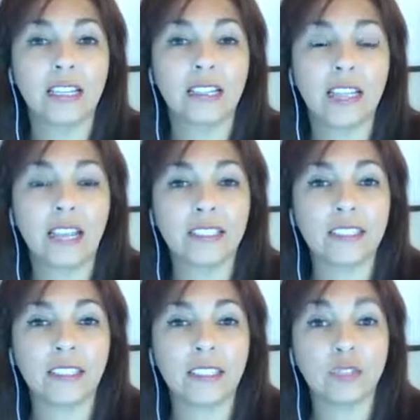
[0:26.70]

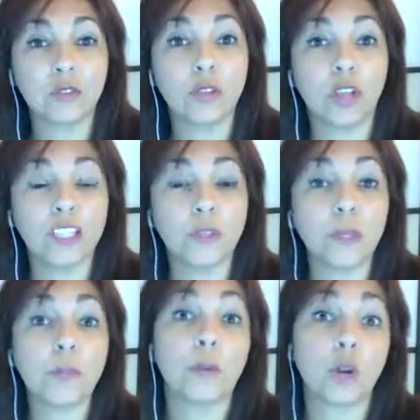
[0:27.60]
that do not
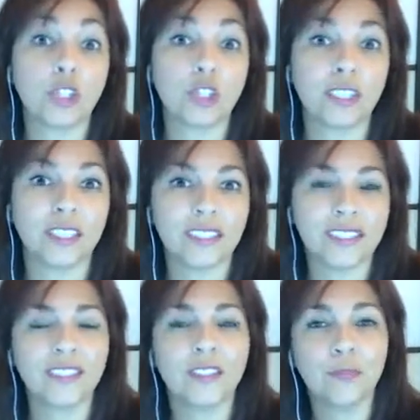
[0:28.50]
speak
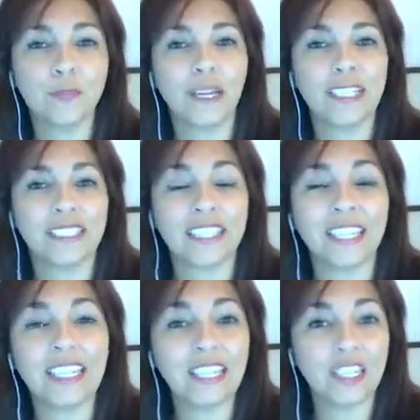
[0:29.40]
Portuguese, but
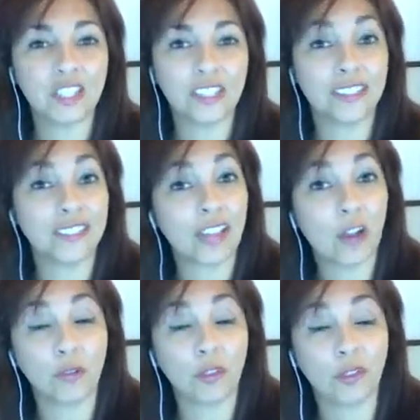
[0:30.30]
English is
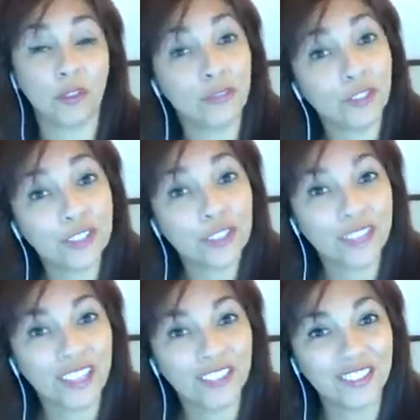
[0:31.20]
our universal
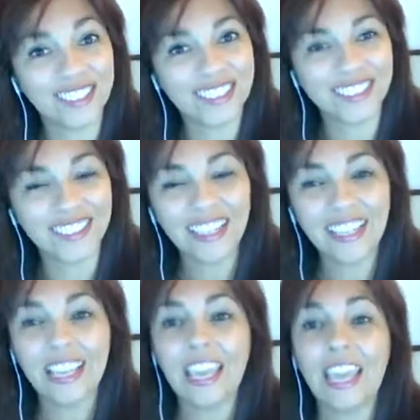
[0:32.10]
language.
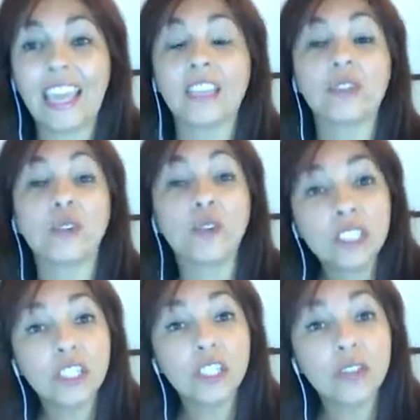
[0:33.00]
And to
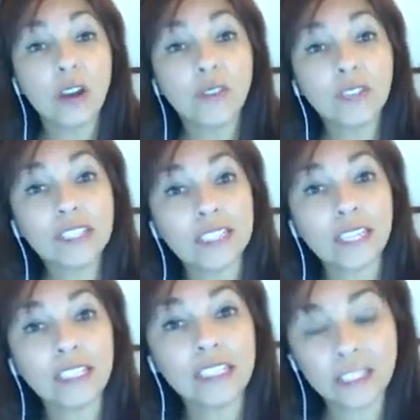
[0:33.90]
continue our
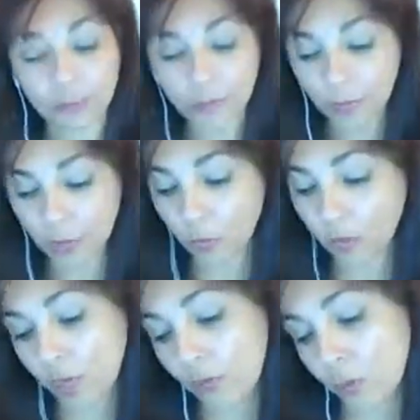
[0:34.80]
studies,
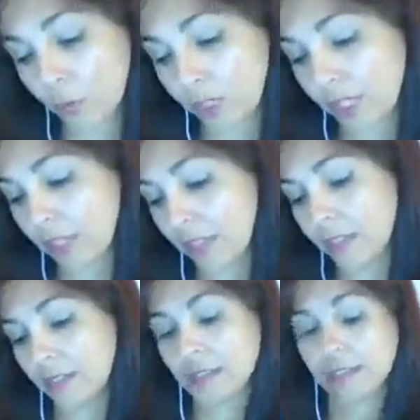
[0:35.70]
we will be
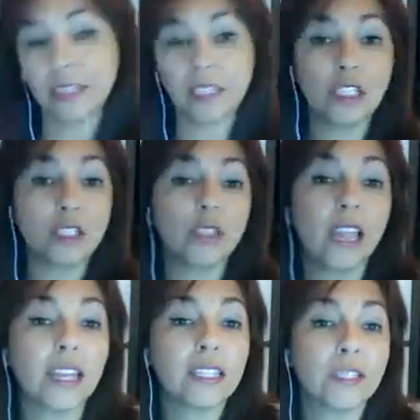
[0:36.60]
studying
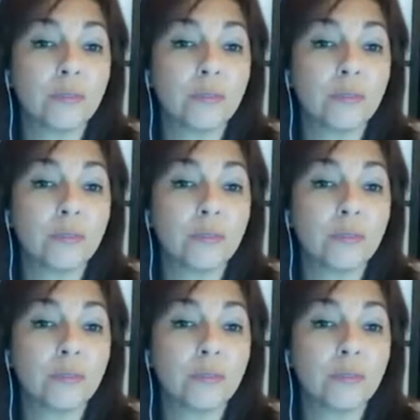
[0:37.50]
tonight this